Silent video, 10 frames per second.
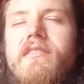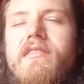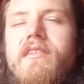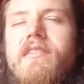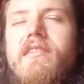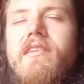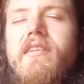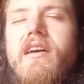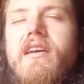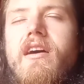you can see
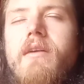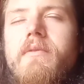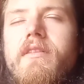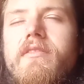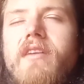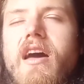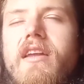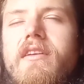that common thread.